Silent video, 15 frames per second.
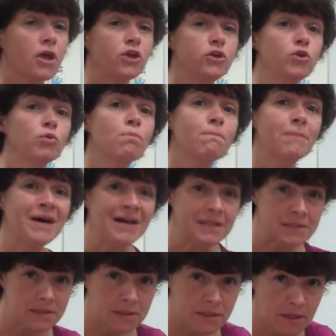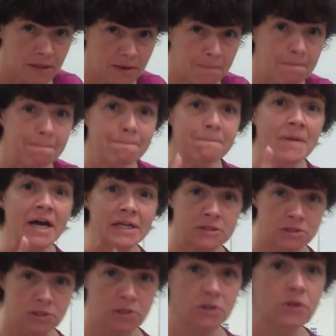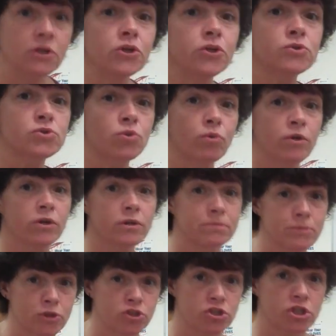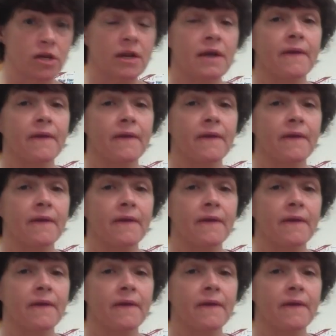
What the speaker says: You must use oil immersion.